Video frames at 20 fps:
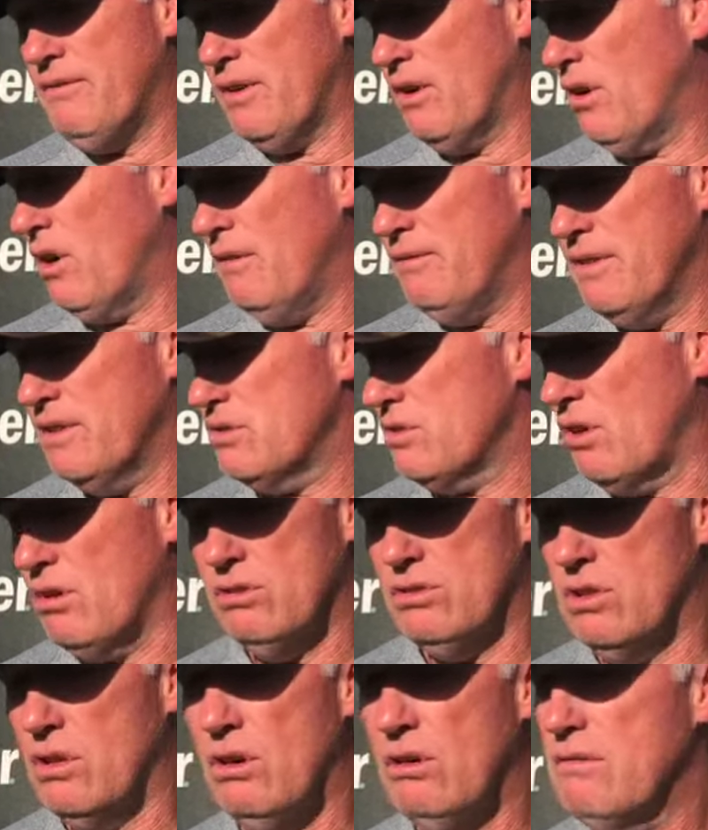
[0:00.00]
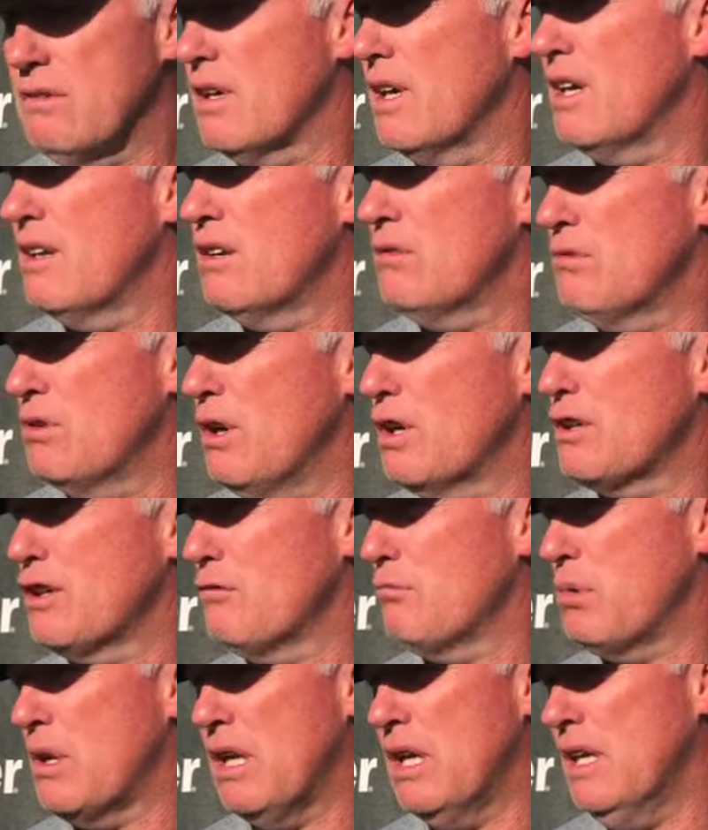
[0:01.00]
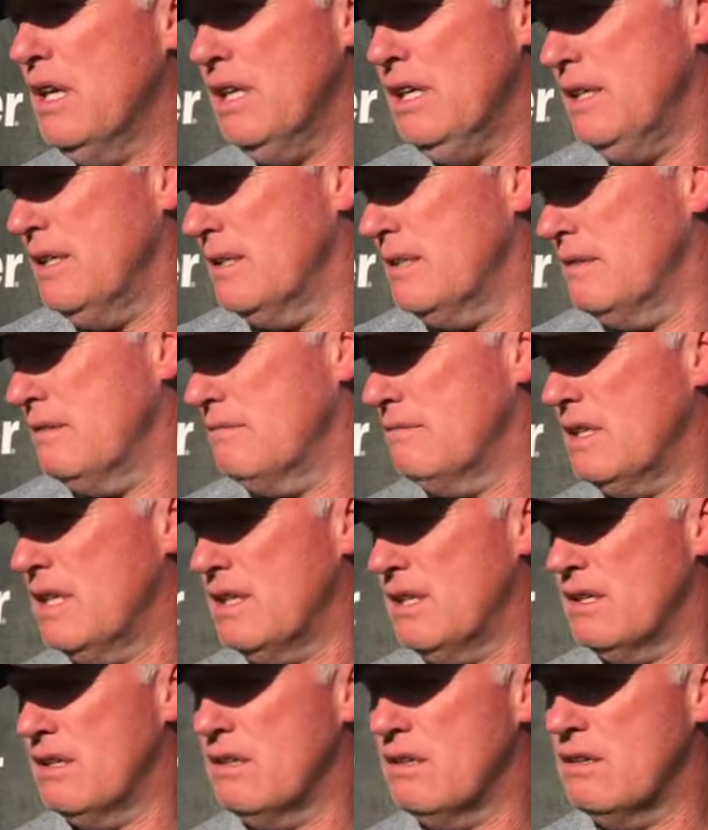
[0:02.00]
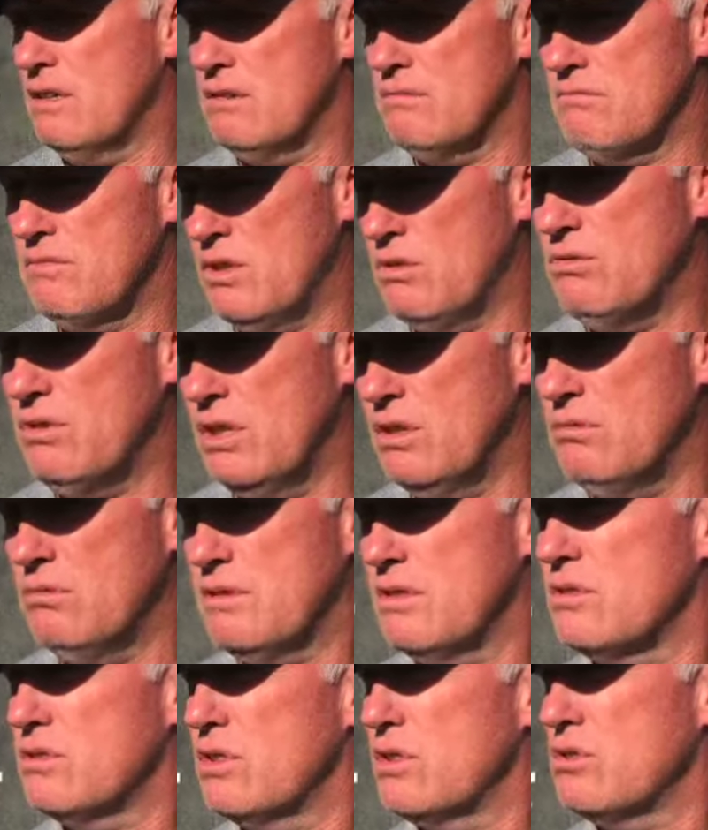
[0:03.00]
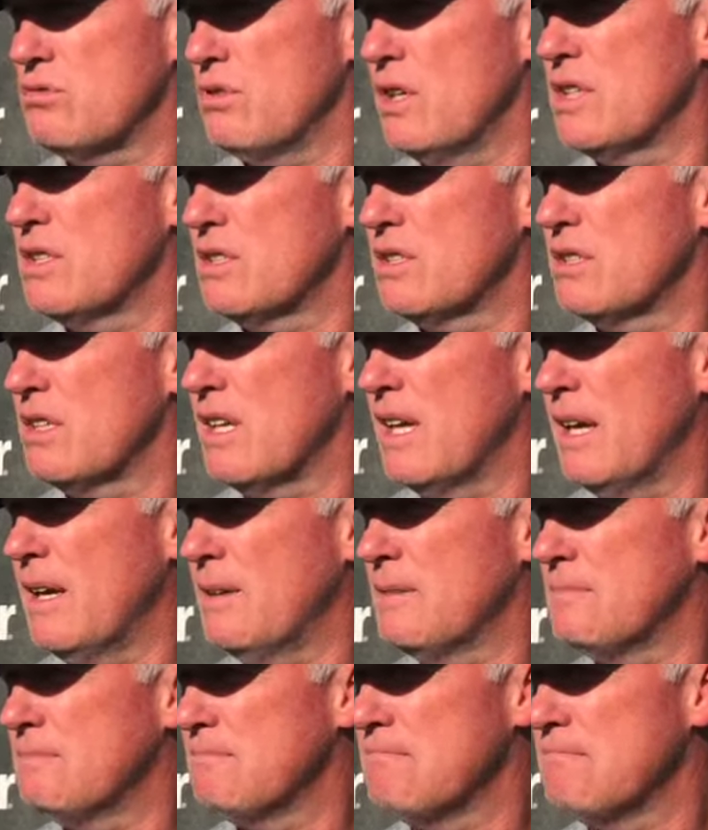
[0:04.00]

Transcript: our offense turns it over, hey, look, we go out there and play and deal with the situation at hand.